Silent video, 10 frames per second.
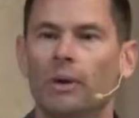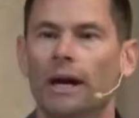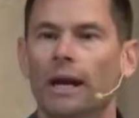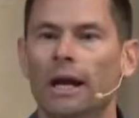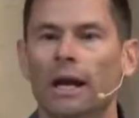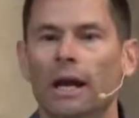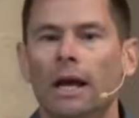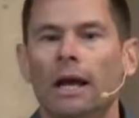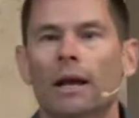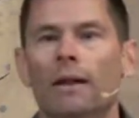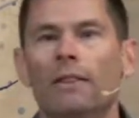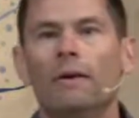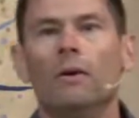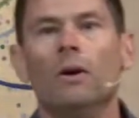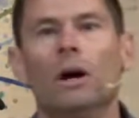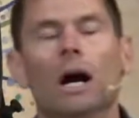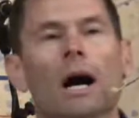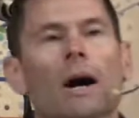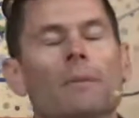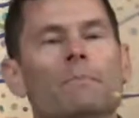but
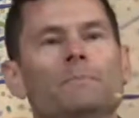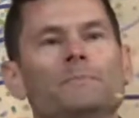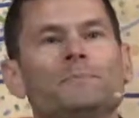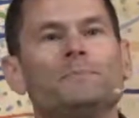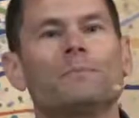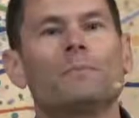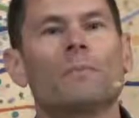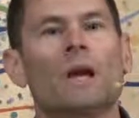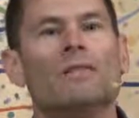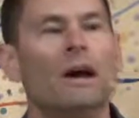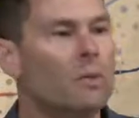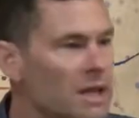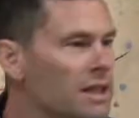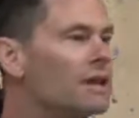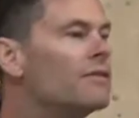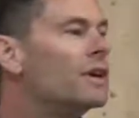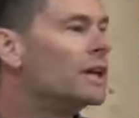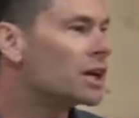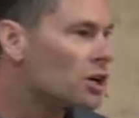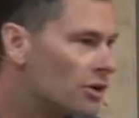that we live
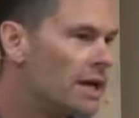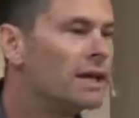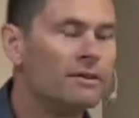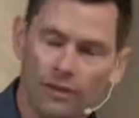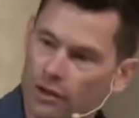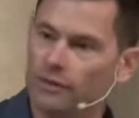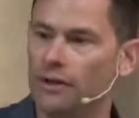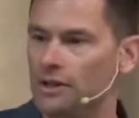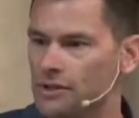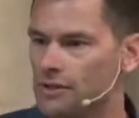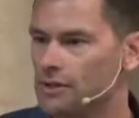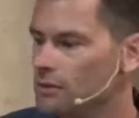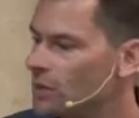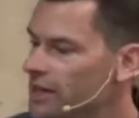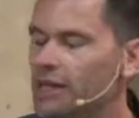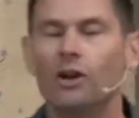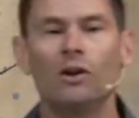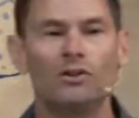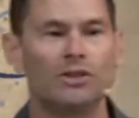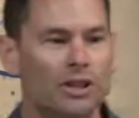in a creative universe, what he
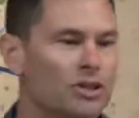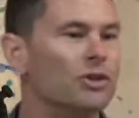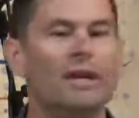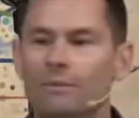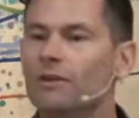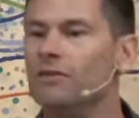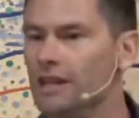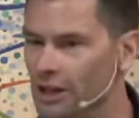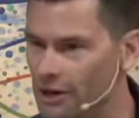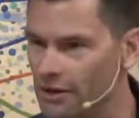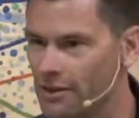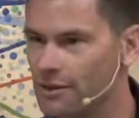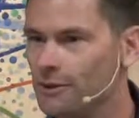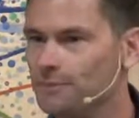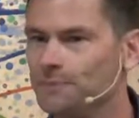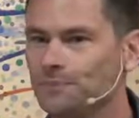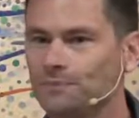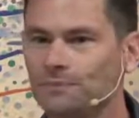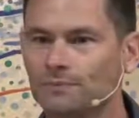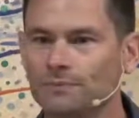calls the dream of the earth.
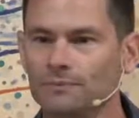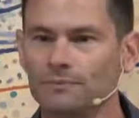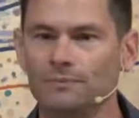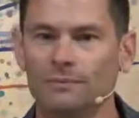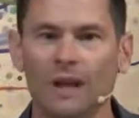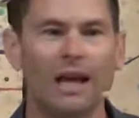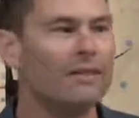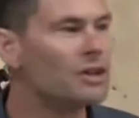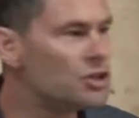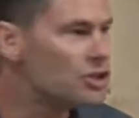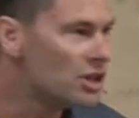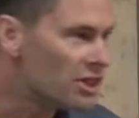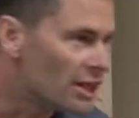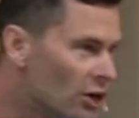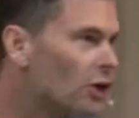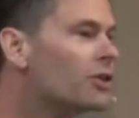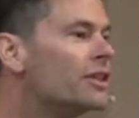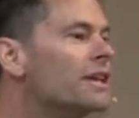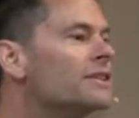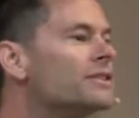And the earth,
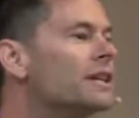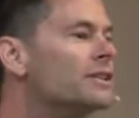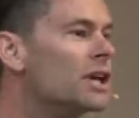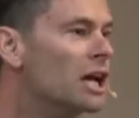in a sense,